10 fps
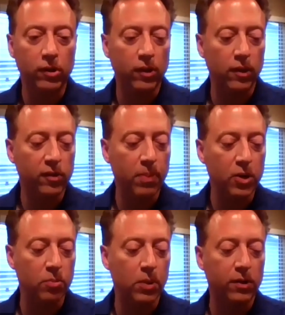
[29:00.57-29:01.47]
and
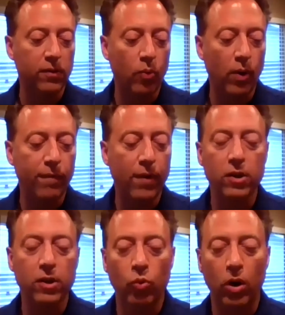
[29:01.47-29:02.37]
especially because of the way
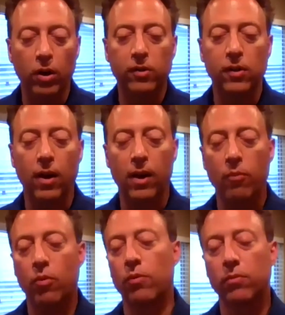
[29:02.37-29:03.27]
funding works, and I
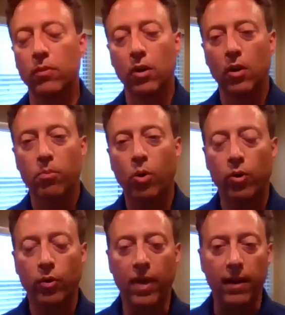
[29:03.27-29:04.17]
won't bore you
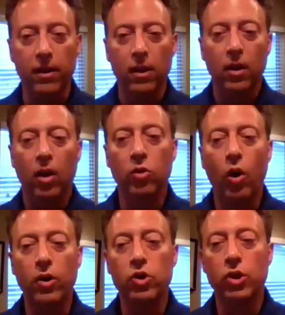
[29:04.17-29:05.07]
with that, a
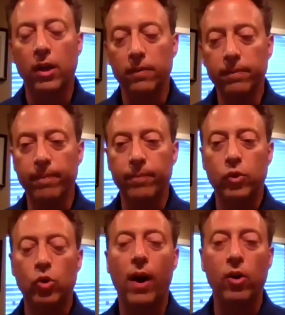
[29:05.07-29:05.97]
large hit
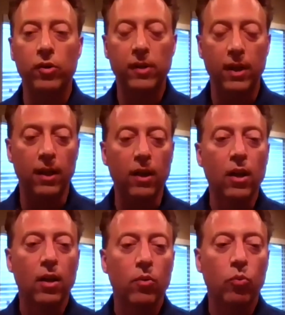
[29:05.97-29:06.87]
to IUSD.
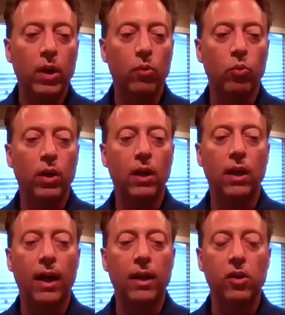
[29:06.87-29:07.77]
We
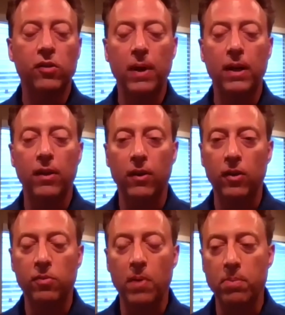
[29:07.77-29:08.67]
anticipated that
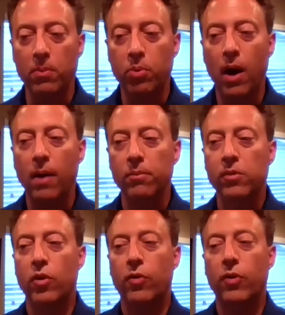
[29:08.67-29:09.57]
this might be a problem, so
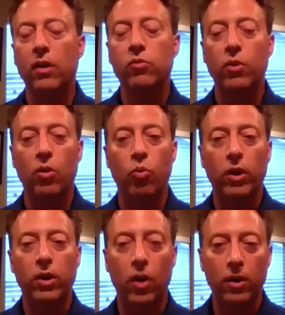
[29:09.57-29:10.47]
there are things we're
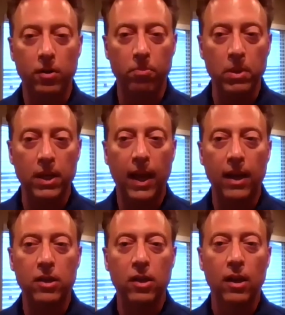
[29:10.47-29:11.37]
working on to
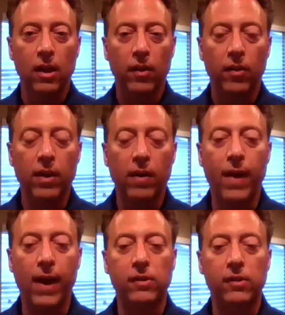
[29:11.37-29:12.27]
mitigate the
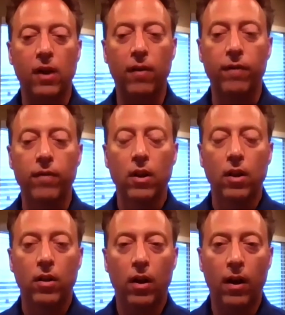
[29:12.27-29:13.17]
effects of
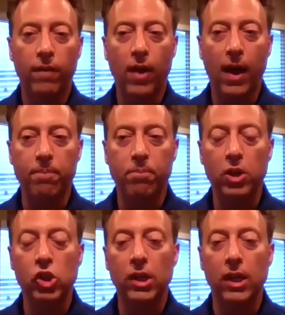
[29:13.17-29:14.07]
that
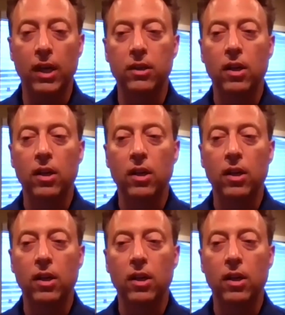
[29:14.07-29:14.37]
budget hit.